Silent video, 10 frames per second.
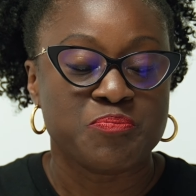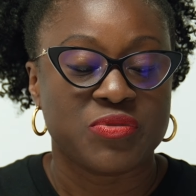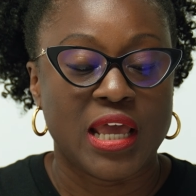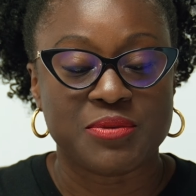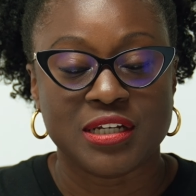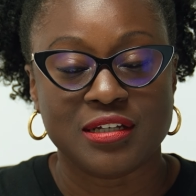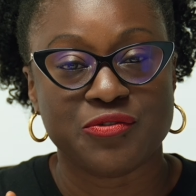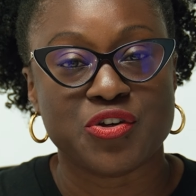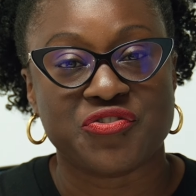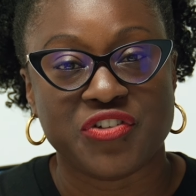Now, I'm going to
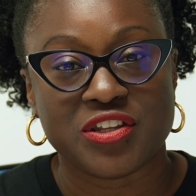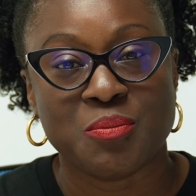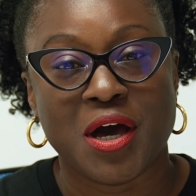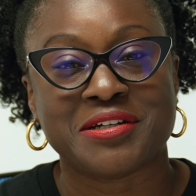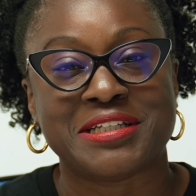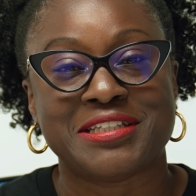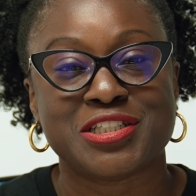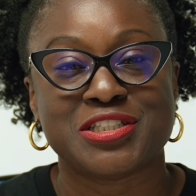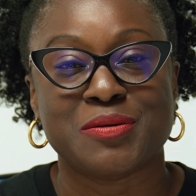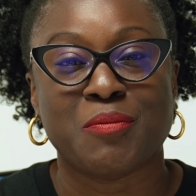give you a fifth model, and
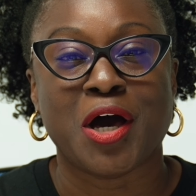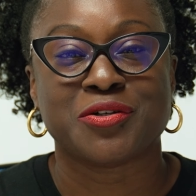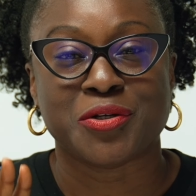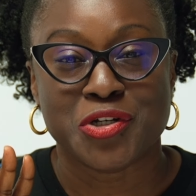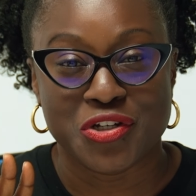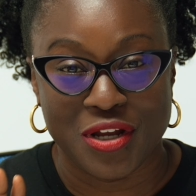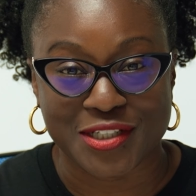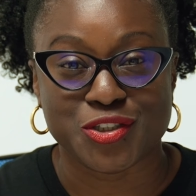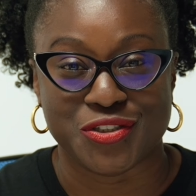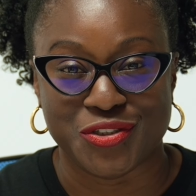this is the model
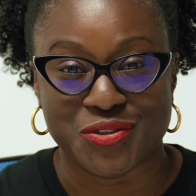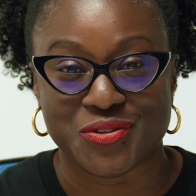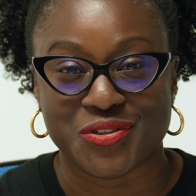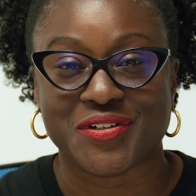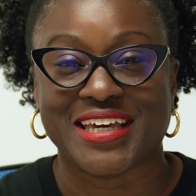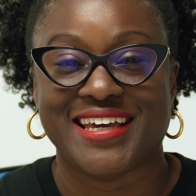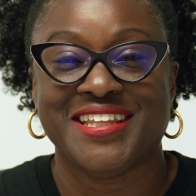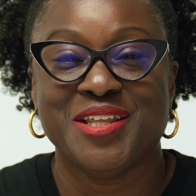not to use, okay?